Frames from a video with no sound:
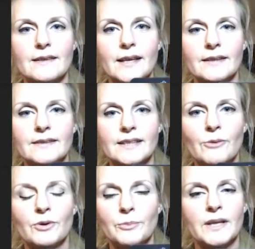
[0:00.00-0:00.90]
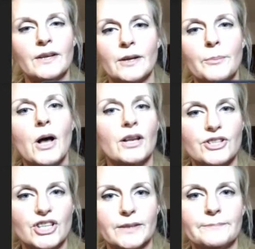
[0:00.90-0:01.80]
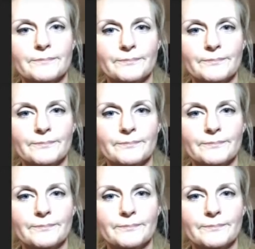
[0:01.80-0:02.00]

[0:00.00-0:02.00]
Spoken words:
that there will be an apology.